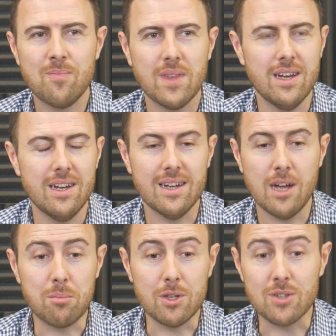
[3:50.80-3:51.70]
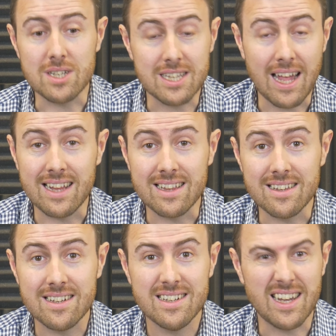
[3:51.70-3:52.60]
a music
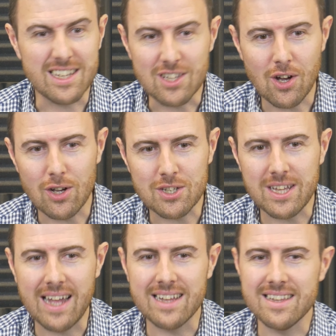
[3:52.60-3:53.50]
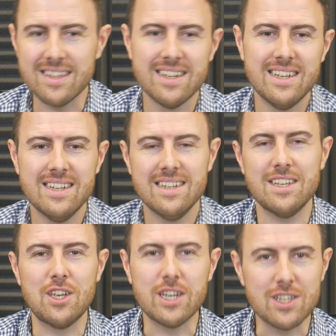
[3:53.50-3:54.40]
stand, a guitar stand,
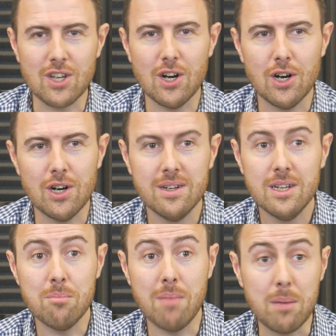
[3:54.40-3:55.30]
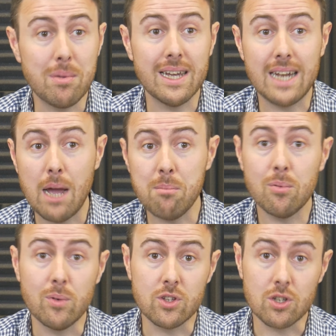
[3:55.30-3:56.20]
your guitar, maybe an amp
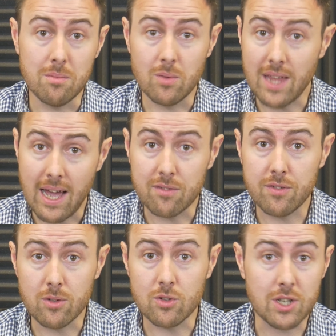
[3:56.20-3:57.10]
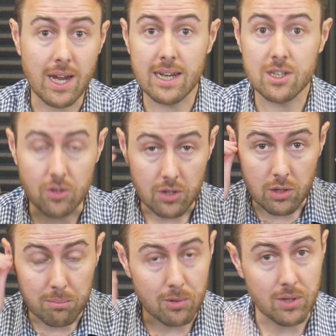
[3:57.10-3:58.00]
with a headphones jack so you
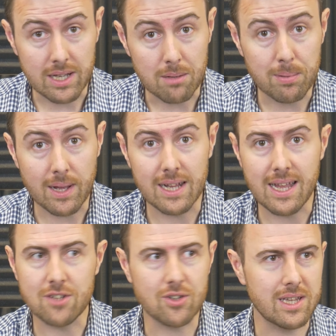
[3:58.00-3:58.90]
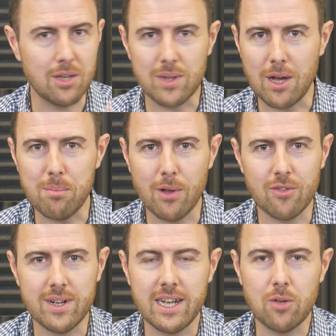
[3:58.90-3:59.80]
can plug in and play electrically without
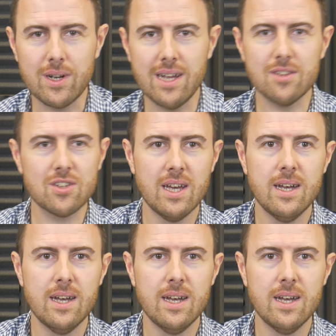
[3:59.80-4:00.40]
bothering anyone else.